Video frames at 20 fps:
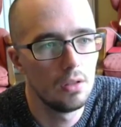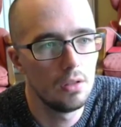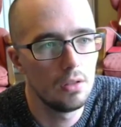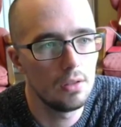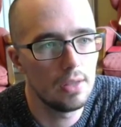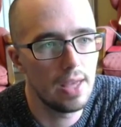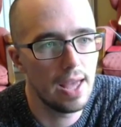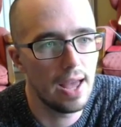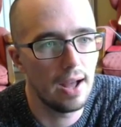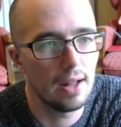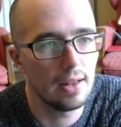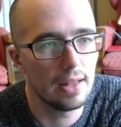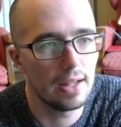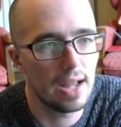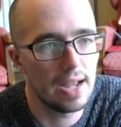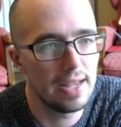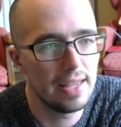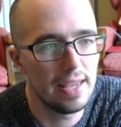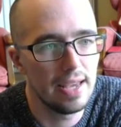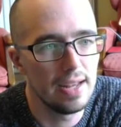Yeah,
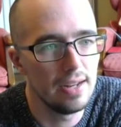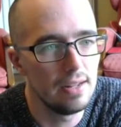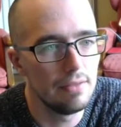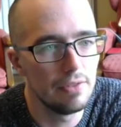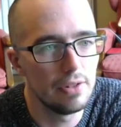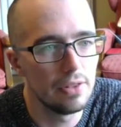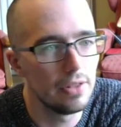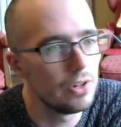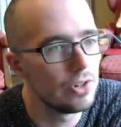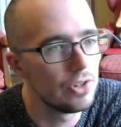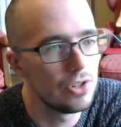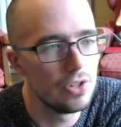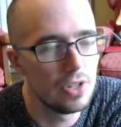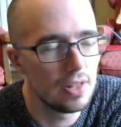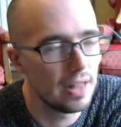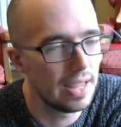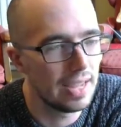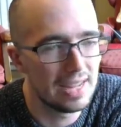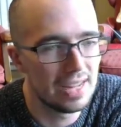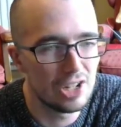I can't even,
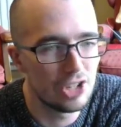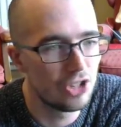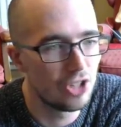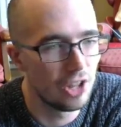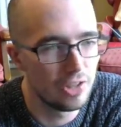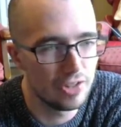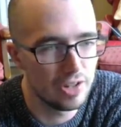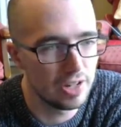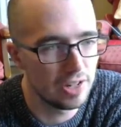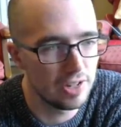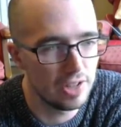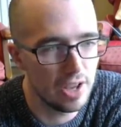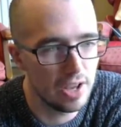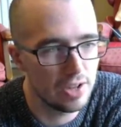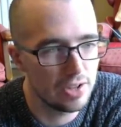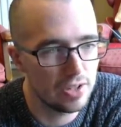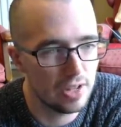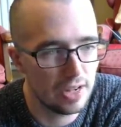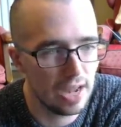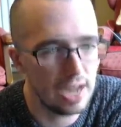it just doesn't
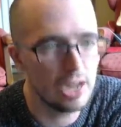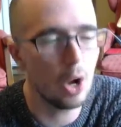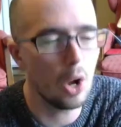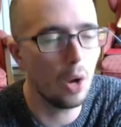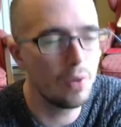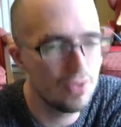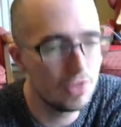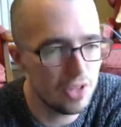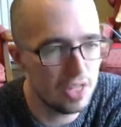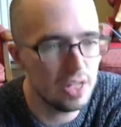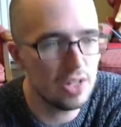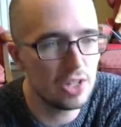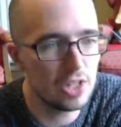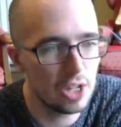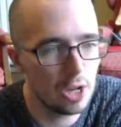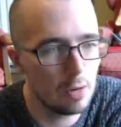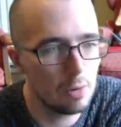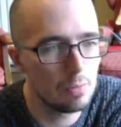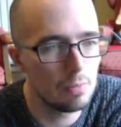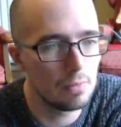exist. I know I've seen
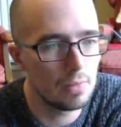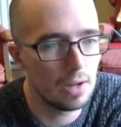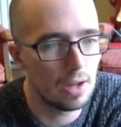some,